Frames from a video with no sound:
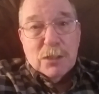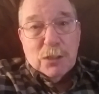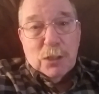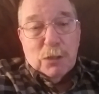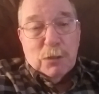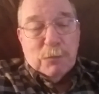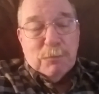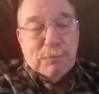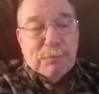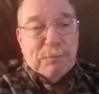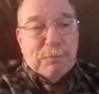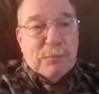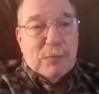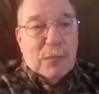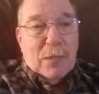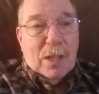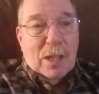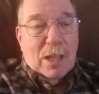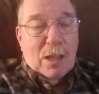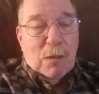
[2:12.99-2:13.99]
So
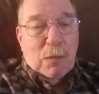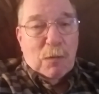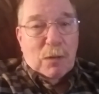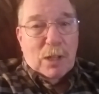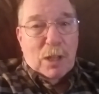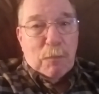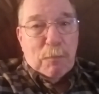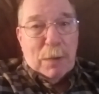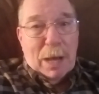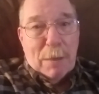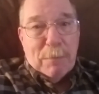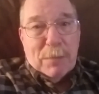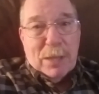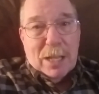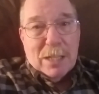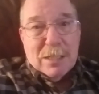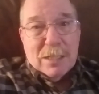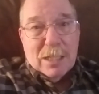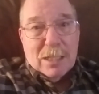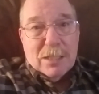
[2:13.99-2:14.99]
when they popped
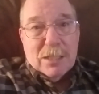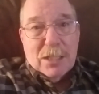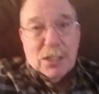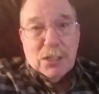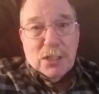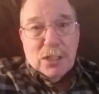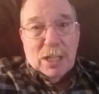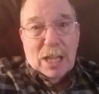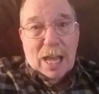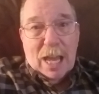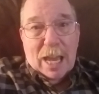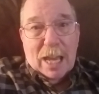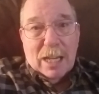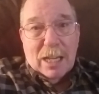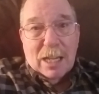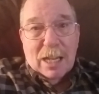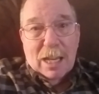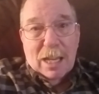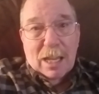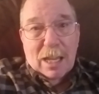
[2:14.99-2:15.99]
that six inch
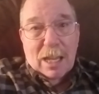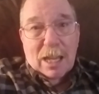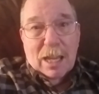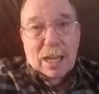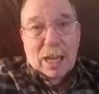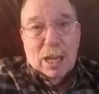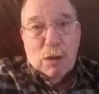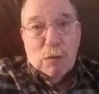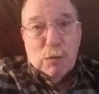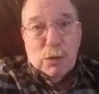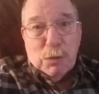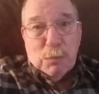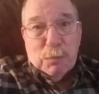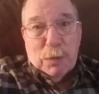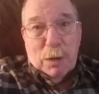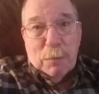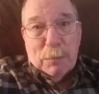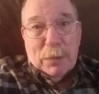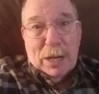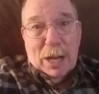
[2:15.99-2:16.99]
line, it was
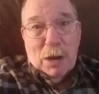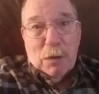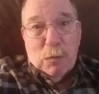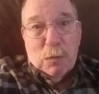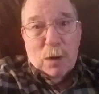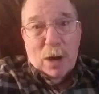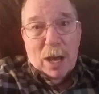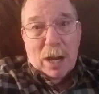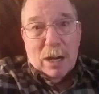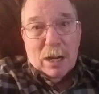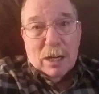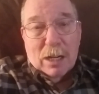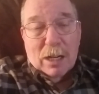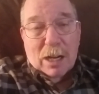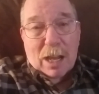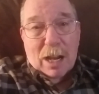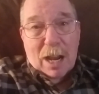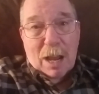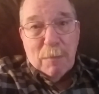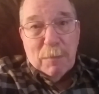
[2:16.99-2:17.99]
pumping out
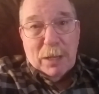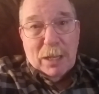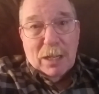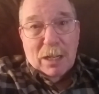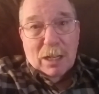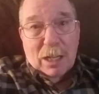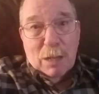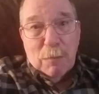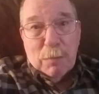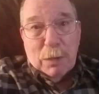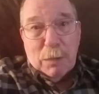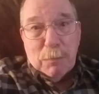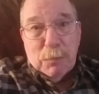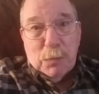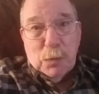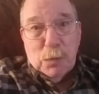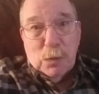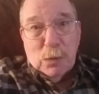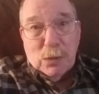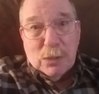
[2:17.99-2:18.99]
water, and I mean
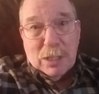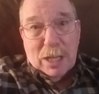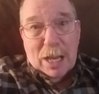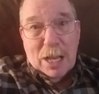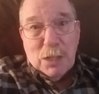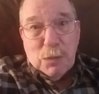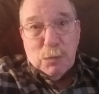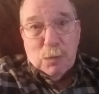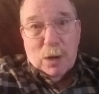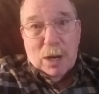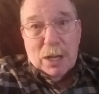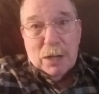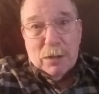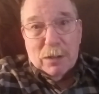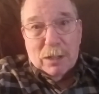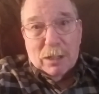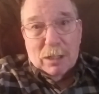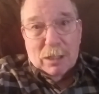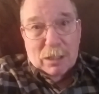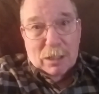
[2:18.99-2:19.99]
Olympic pool size
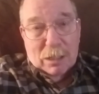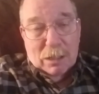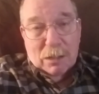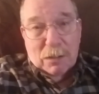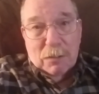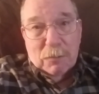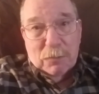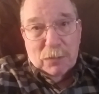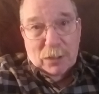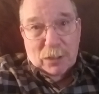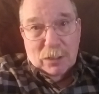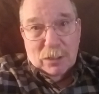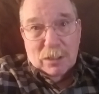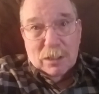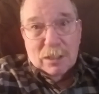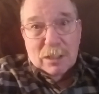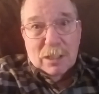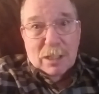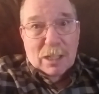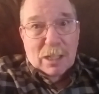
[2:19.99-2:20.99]
water
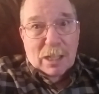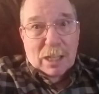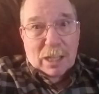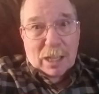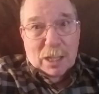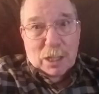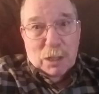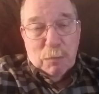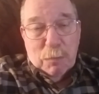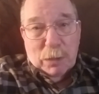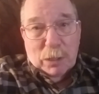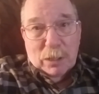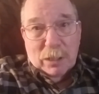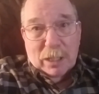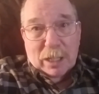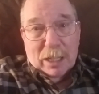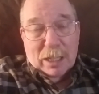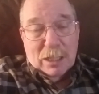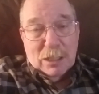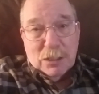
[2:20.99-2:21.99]
fill in the
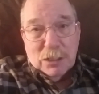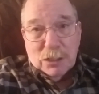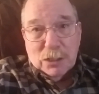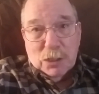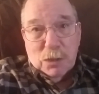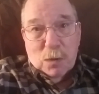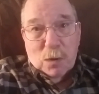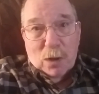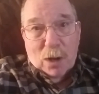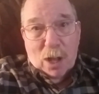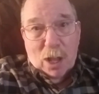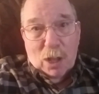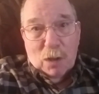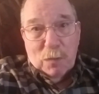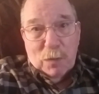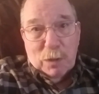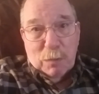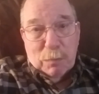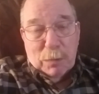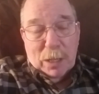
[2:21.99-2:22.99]
building and just going all
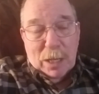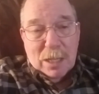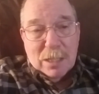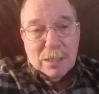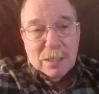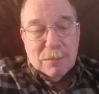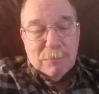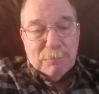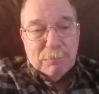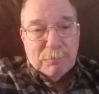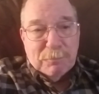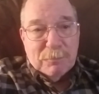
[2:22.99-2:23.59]
over the place.